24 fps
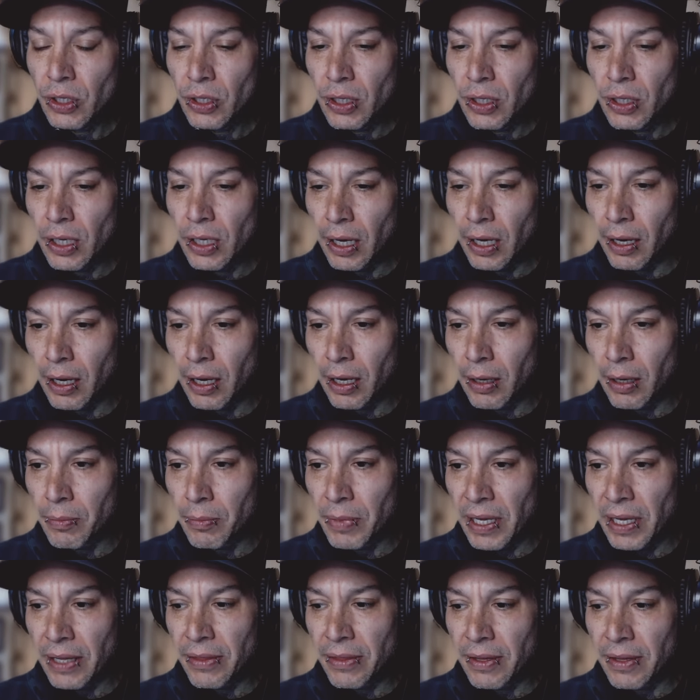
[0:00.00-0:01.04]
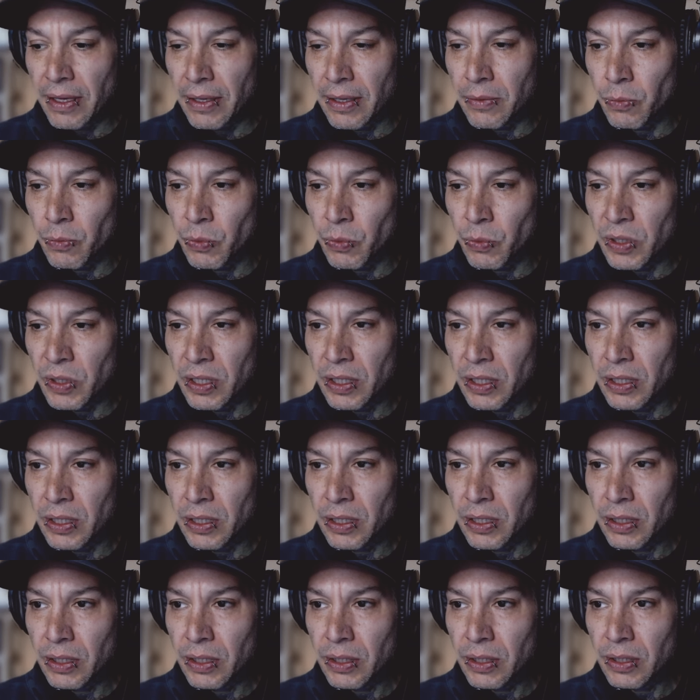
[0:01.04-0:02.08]
Um and then
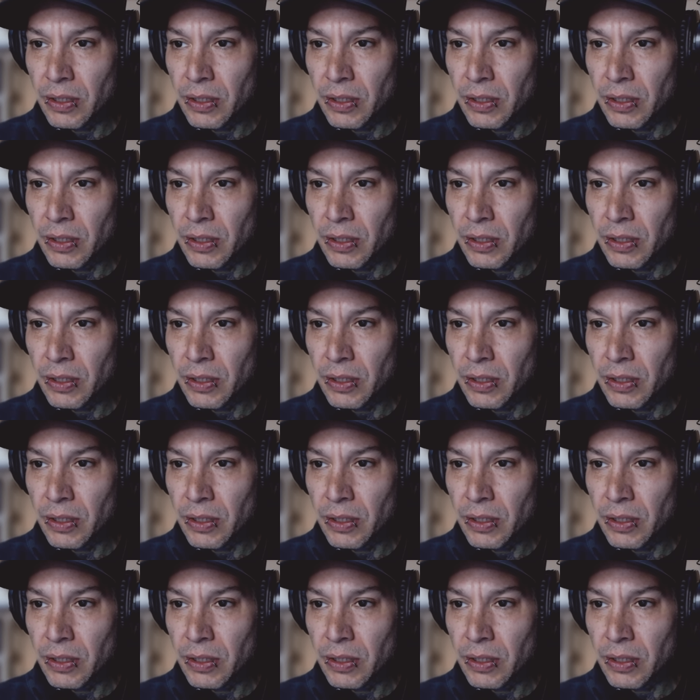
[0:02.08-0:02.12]
we